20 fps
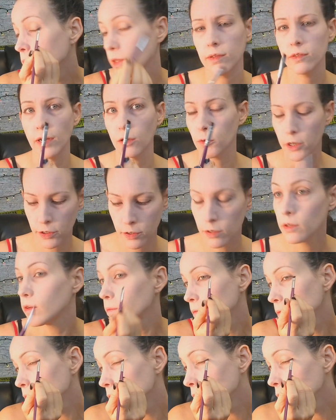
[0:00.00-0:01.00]
And
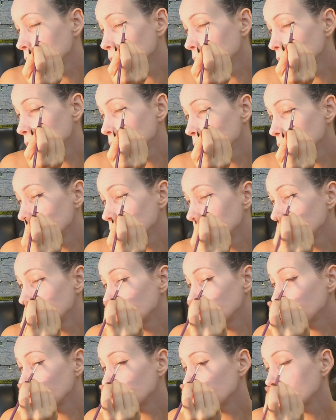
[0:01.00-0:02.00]
as you do that,
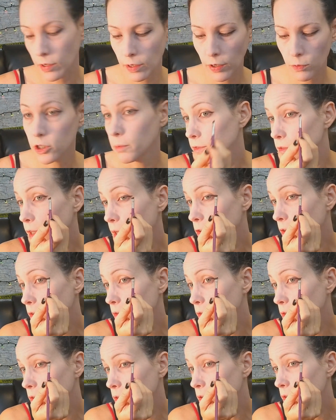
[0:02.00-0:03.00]
then you could
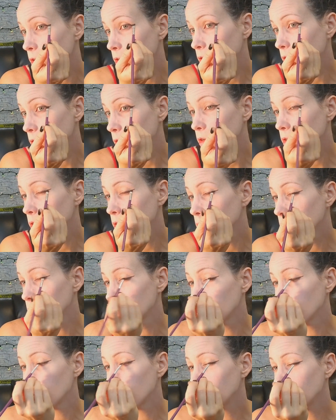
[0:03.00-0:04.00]
get the look
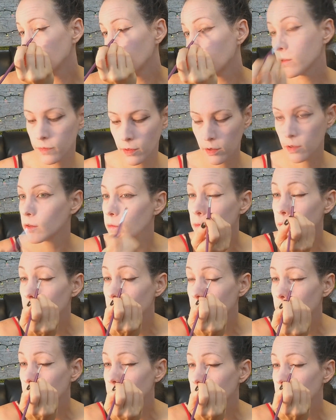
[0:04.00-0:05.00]
that you want
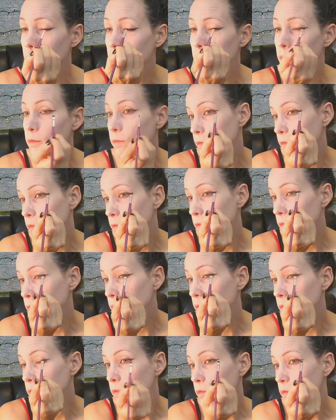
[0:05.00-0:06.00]
without
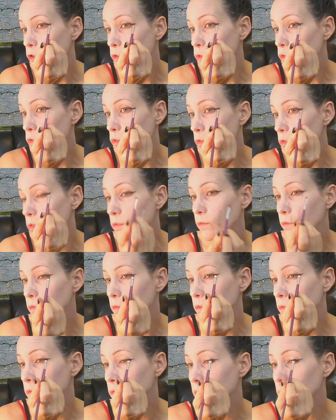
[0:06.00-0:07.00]
having any
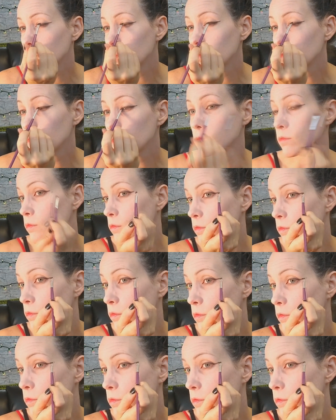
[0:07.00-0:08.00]
harsh lines.
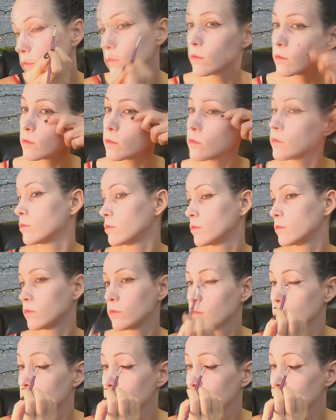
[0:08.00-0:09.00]
After this, I went ahead
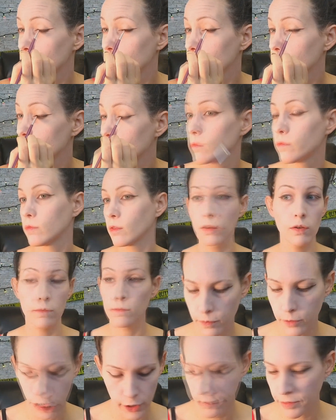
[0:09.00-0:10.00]
and had my
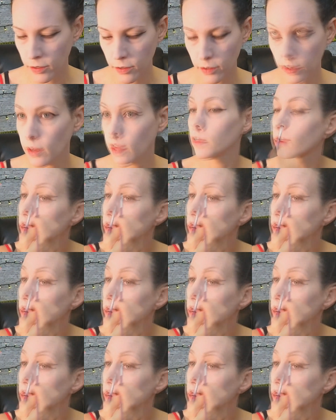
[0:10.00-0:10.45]
eyebrow